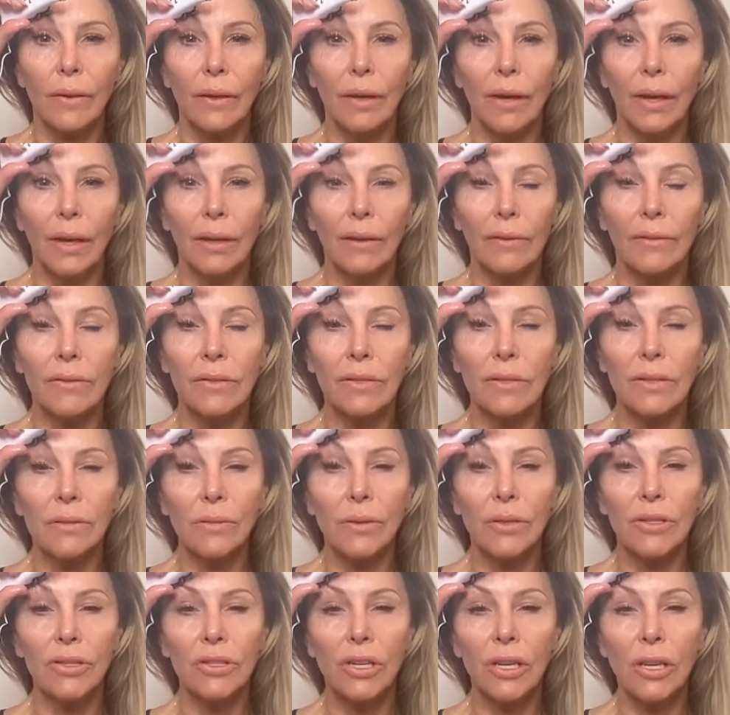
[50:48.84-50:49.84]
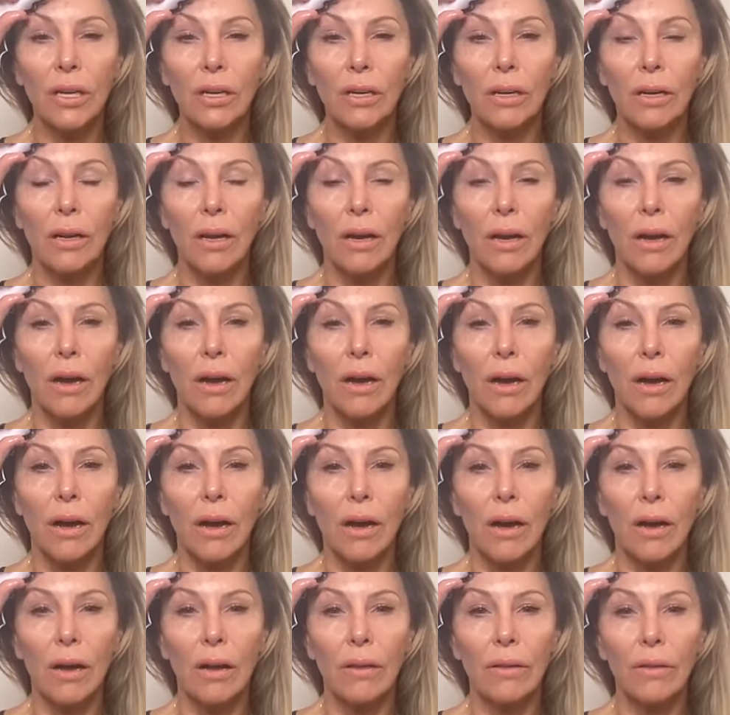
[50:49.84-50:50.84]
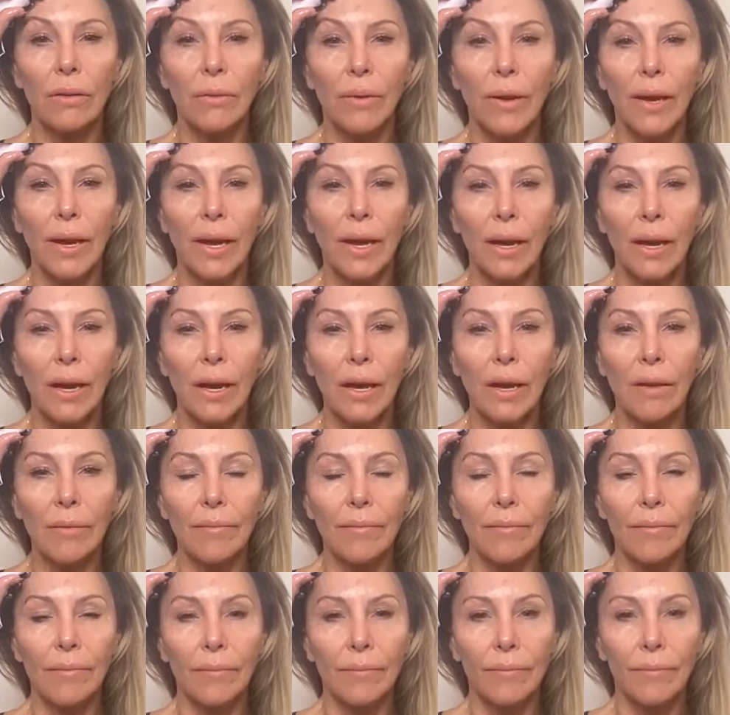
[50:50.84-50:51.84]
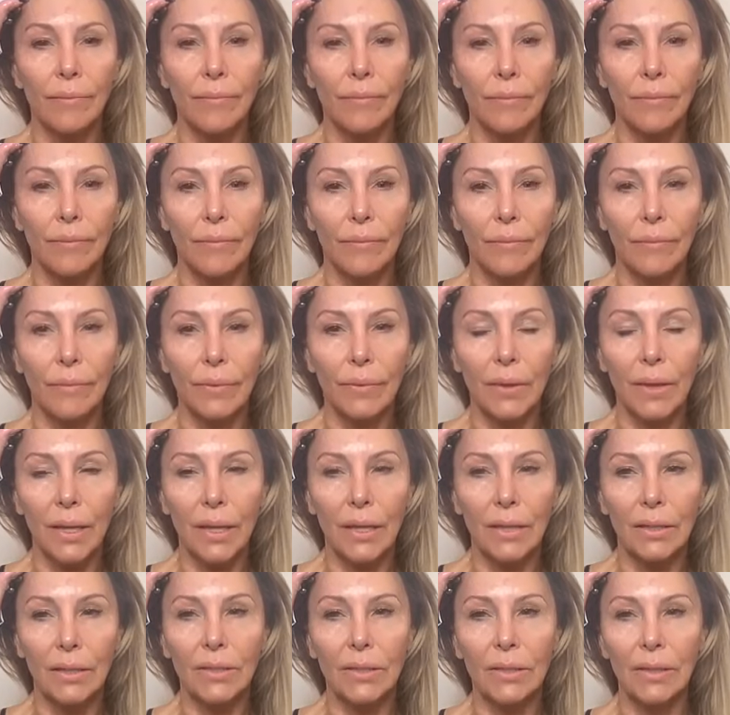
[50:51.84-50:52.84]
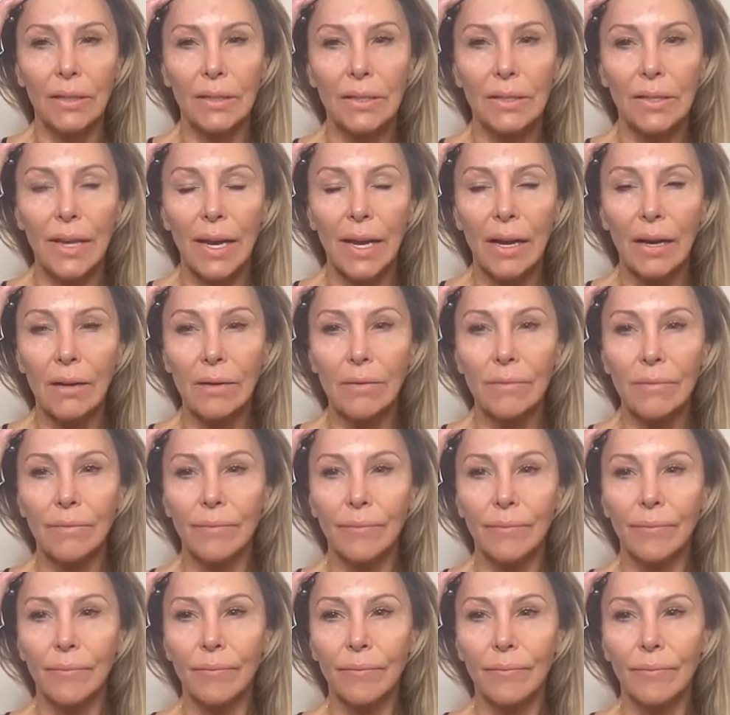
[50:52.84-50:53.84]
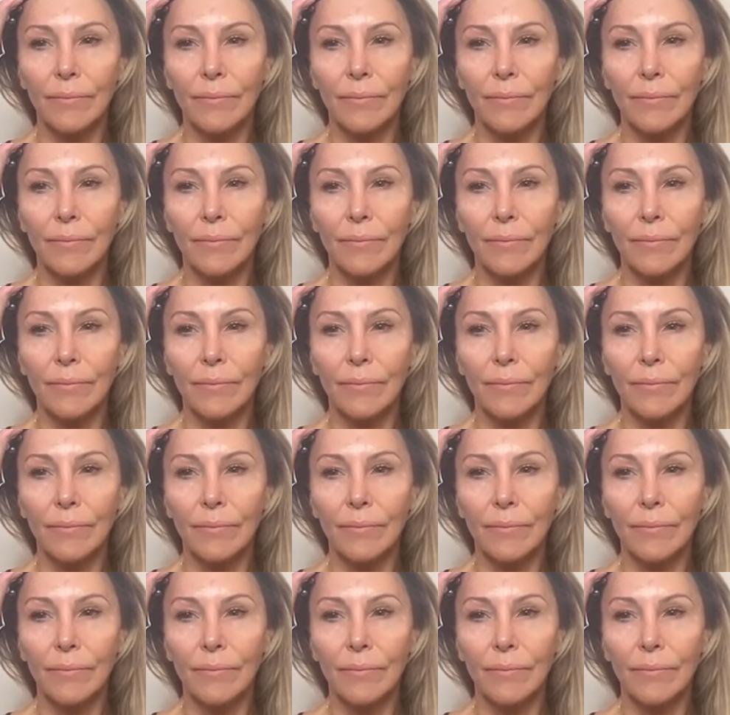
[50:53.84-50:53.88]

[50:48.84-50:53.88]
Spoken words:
Kind of switching all the way up into the scalp.